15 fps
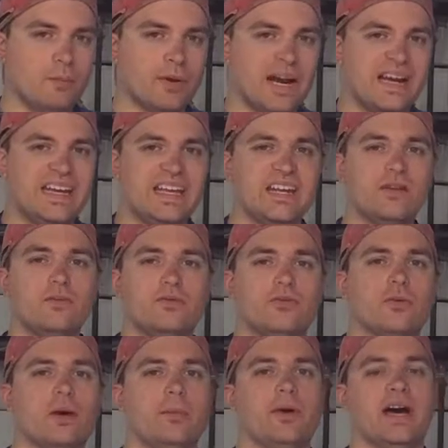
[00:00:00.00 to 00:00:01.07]
But I need it,
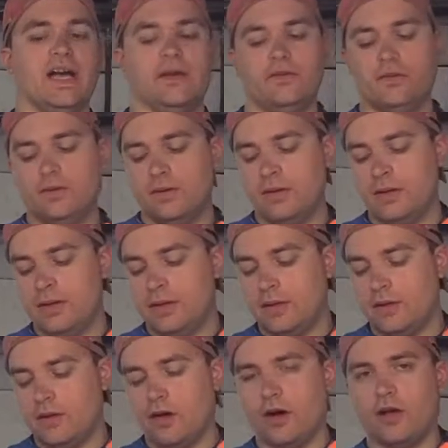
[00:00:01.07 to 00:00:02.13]
so I buy it.
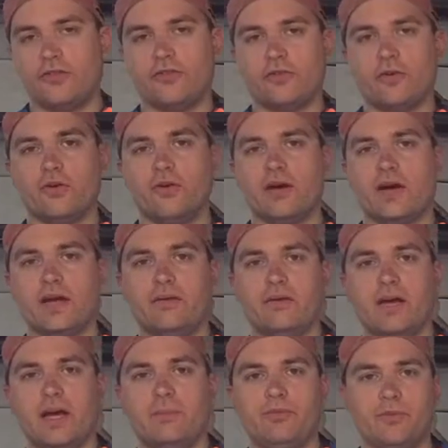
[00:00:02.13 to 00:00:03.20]
Also, I
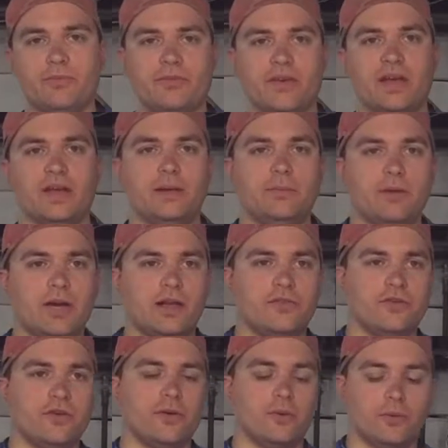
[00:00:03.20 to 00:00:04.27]
grabbed some sanding
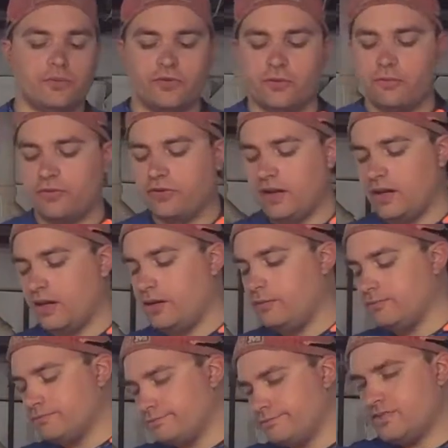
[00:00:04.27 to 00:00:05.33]
pads to go with, some
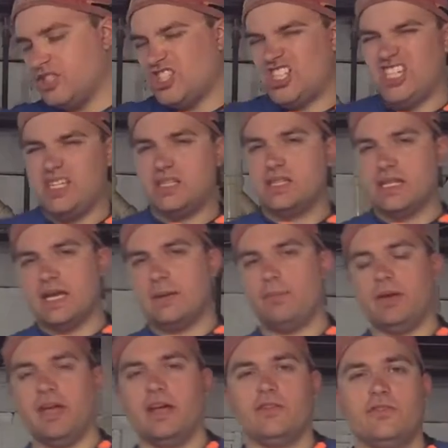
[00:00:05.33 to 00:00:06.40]
sanding sheets,
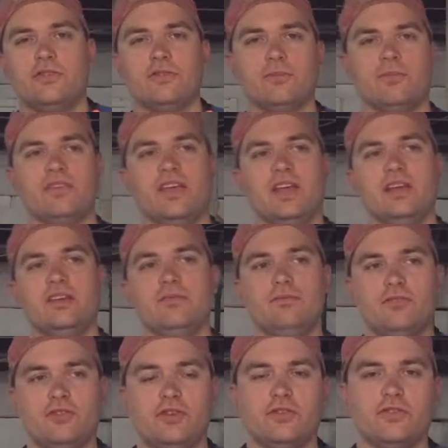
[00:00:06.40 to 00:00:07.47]
not pads, some
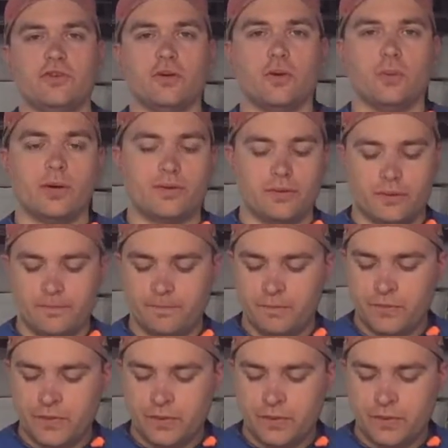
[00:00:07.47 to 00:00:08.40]
sanding sheets to go with it.